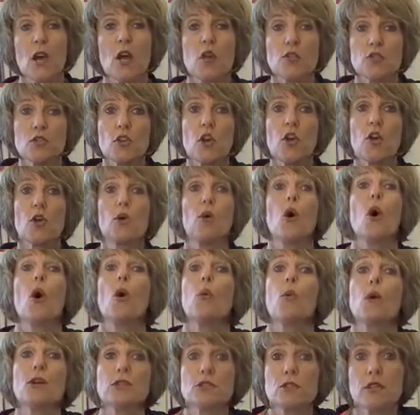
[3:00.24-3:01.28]
So,
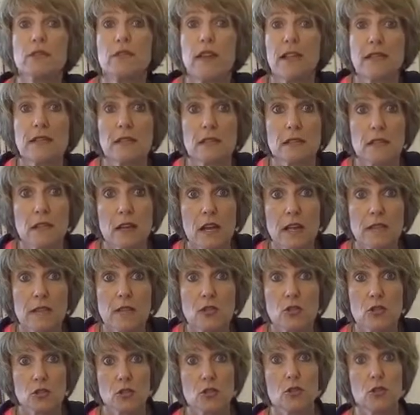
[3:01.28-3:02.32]
what sort of
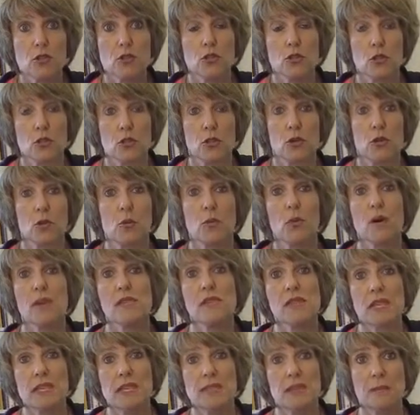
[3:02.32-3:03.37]
exercises should you do? Well,
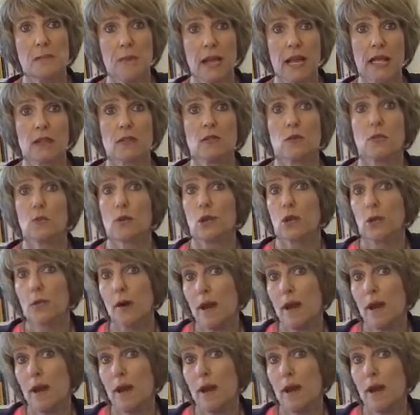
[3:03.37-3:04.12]
this depends on what your